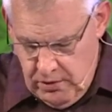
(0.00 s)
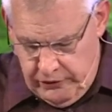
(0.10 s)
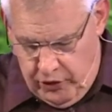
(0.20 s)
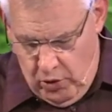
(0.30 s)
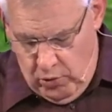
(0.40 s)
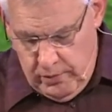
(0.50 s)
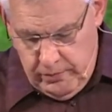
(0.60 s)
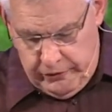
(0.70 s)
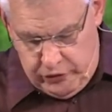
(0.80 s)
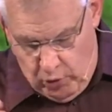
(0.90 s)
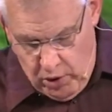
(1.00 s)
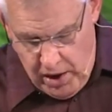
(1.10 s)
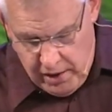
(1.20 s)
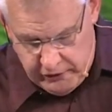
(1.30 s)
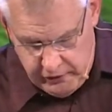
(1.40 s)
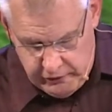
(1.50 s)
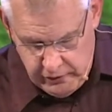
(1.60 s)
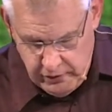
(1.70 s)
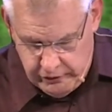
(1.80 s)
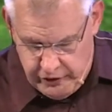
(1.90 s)
So
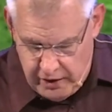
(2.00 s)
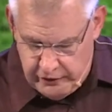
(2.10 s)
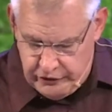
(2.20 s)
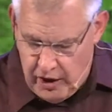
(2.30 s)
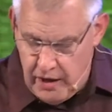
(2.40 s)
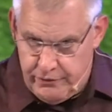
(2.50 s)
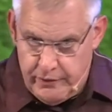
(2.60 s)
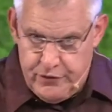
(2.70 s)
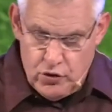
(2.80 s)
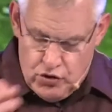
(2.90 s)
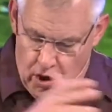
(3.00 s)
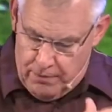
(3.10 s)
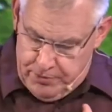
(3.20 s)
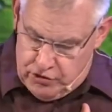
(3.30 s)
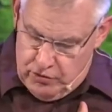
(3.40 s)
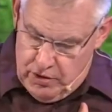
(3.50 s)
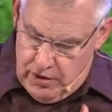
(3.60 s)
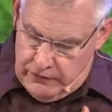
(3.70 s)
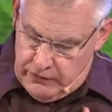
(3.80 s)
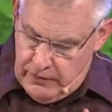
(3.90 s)
storehouses set aside for future
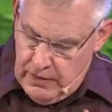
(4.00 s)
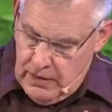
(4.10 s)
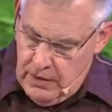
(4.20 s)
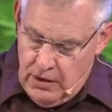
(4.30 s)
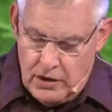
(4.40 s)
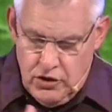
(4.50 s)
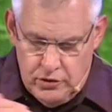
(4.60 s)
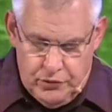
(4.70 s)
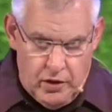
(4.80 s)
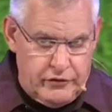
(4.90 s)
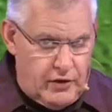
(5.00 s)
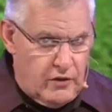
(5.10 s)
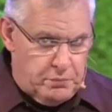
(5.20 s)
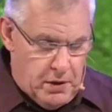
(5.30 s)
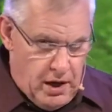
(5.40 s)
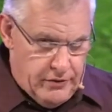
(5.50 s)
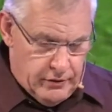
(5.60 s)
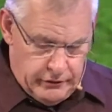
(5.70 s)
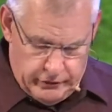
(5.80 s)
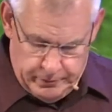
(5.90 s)
opportunities, not just for ourselves, but
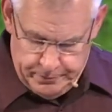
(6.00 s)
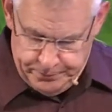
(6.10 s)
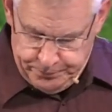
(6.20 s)
others.